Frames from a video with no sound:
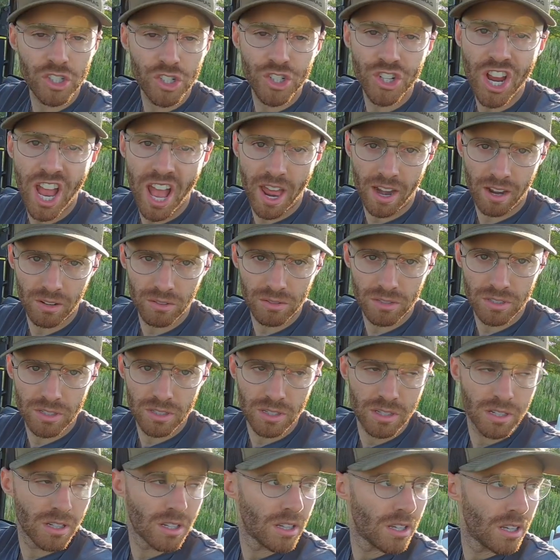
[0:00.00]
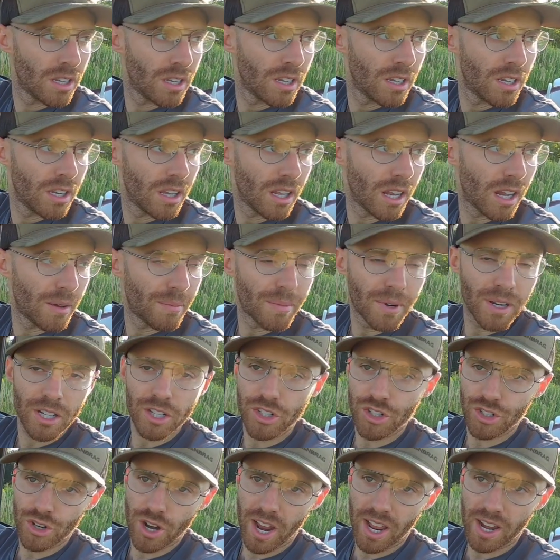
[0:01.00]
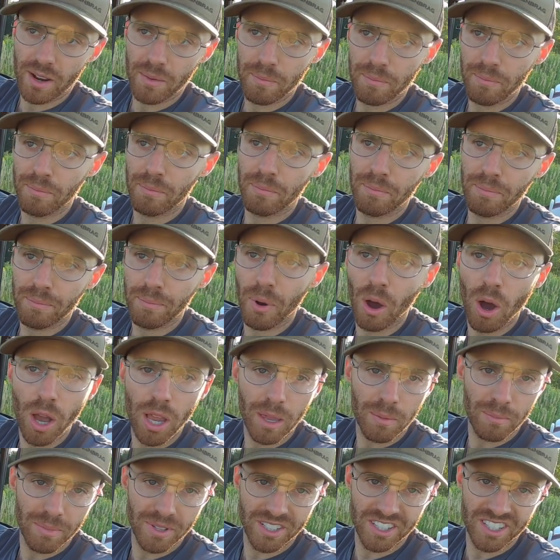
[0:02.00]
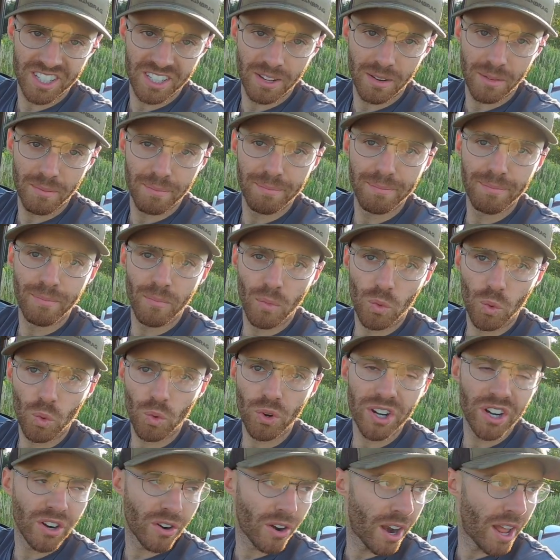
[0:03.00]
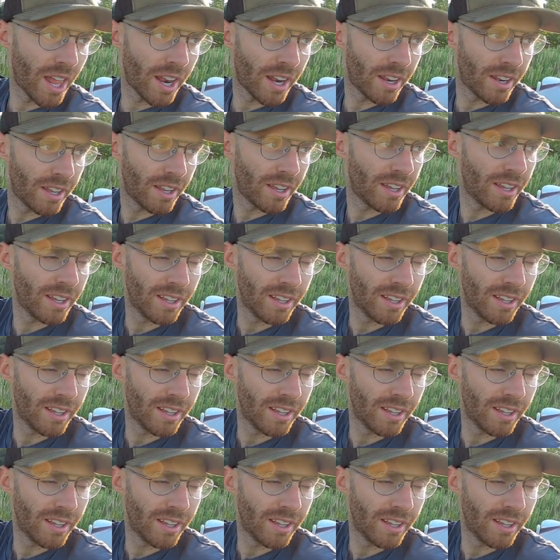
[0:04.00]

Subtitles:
the shadows and I'm gonna try to pipe his rear end.